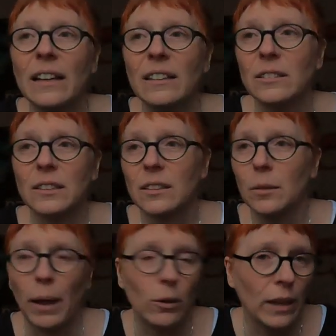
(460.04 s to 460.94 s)
it's
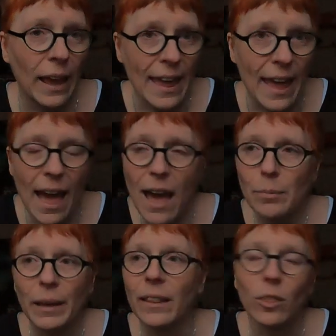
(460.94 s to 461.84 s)
about
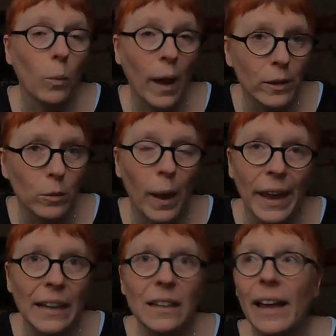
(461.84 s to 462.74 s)
Ahab and the white
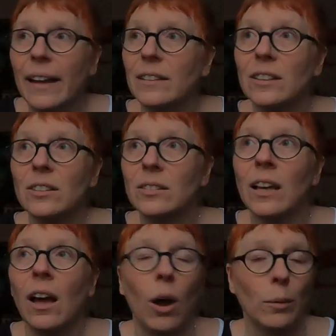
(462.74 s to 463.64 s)
whale and his
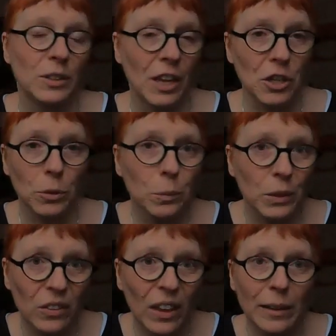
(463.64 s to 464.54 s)
obsession
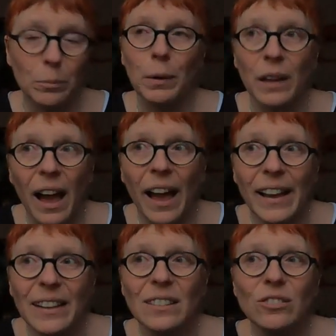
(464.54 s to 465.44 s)
with it, but
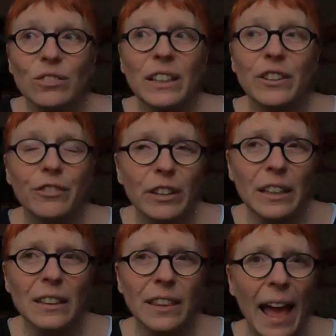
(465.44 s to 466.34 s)
I didn't really
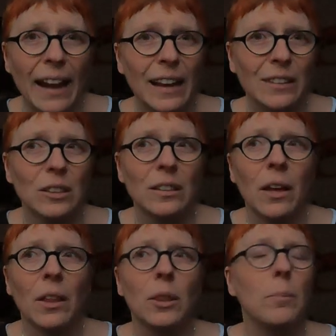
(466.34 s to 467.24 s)
feel that as
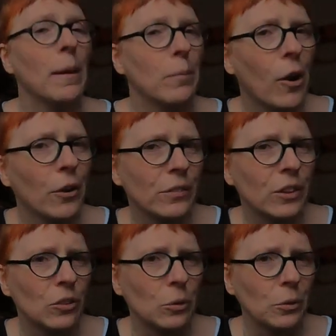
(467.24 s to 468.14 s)
the main part of
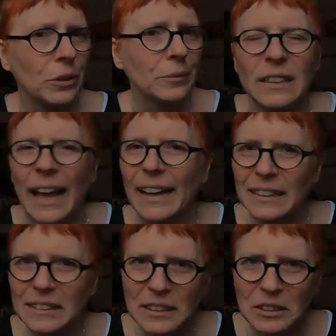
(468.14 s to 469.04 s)
the story. And
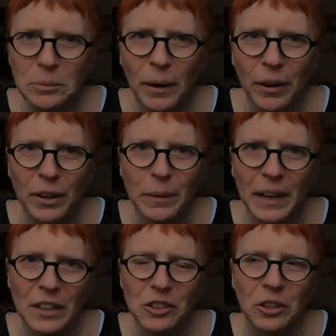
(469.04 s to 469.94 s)
I stick to my
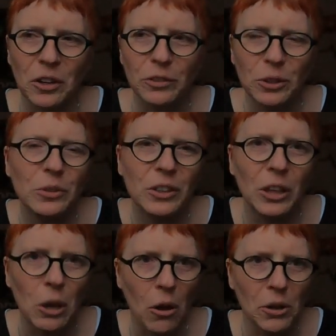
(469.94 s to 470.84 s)
recommendation of using
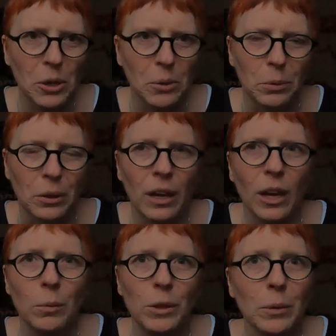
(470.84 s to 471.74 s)
the audiobook.
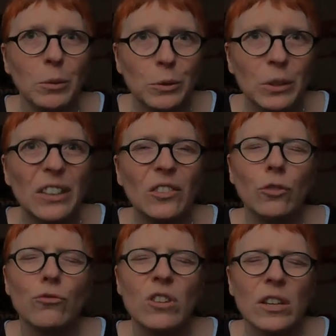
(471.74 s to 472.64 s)
William Hootkins
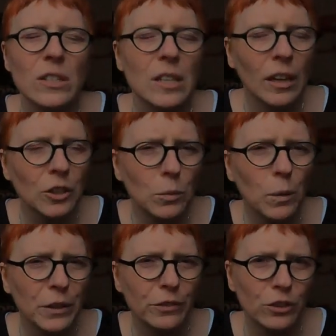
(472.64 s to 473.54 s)
does such a
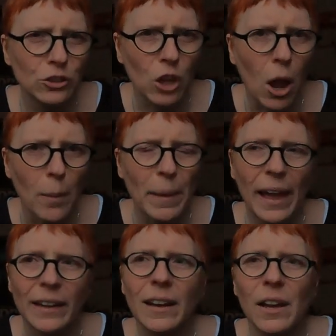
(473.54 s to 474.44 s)
wonderful job
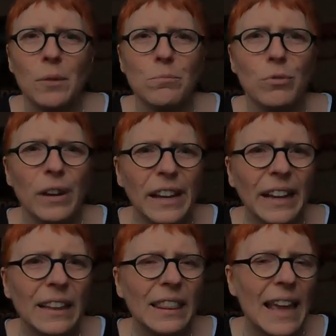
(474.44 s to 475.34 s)
at
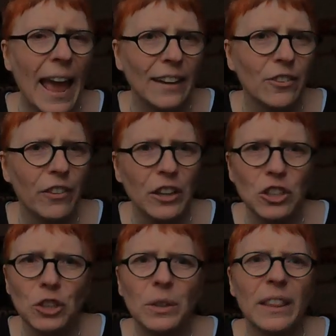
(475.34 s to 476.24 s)
bringing the
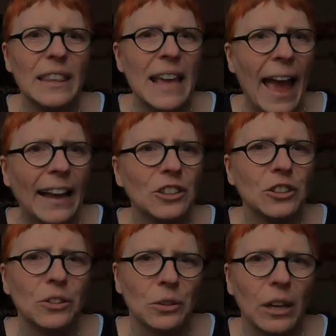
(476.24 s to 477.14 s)
adventure and the
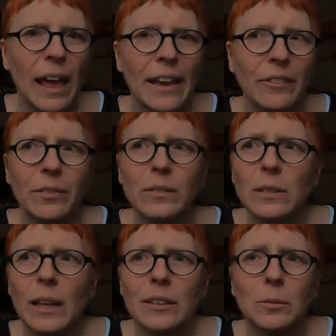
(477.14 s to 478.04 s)
action to life,
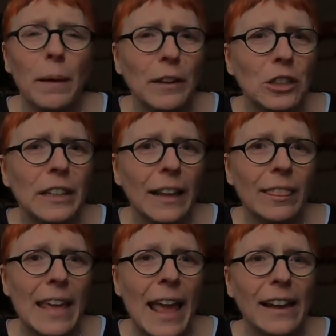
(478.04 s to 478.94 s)
especially
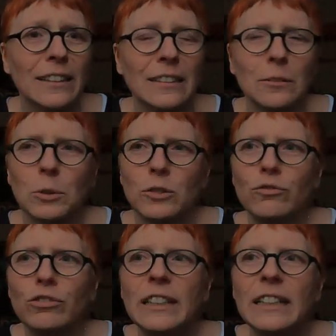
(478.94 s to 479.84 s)
at the end. It was
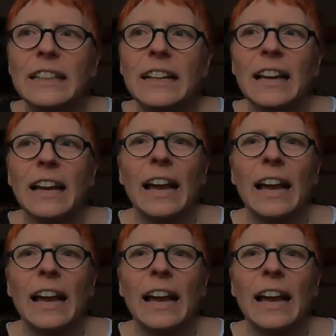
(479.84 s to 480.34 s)
really